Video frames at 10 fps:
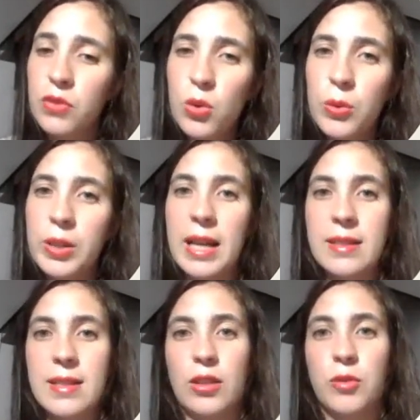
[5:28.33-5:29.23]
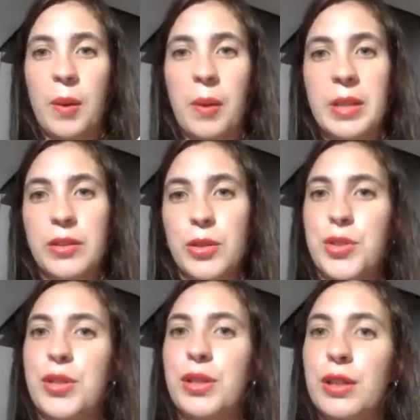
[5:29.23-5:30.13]
in that set of
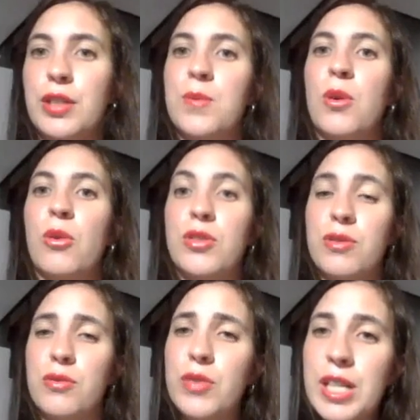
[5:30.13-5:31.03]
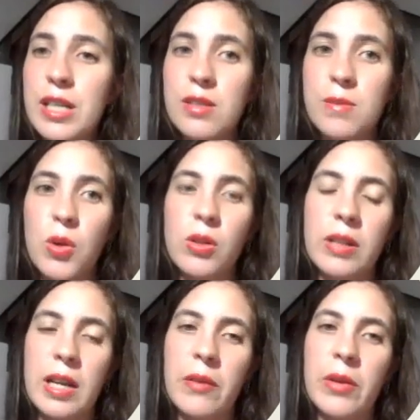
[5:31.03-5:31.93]
parameters, it explores really
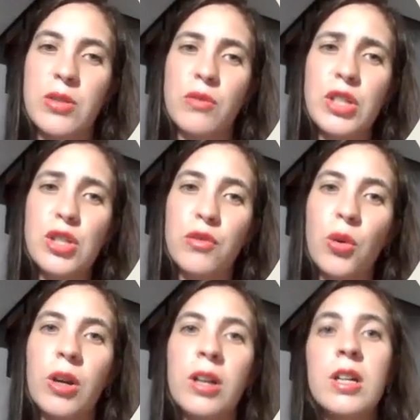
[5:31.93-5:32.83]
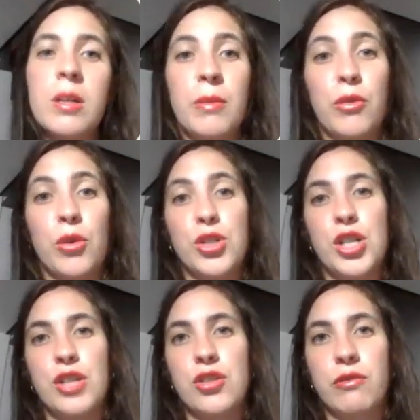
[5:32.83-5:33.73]
small areas of each floor before
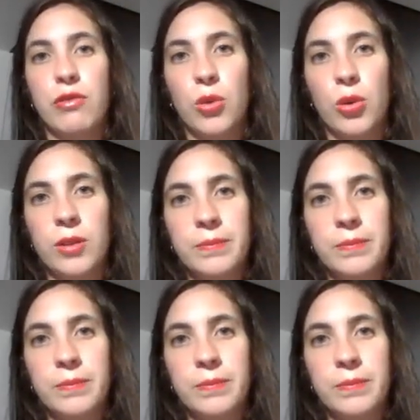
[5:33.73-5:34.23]
changing floor.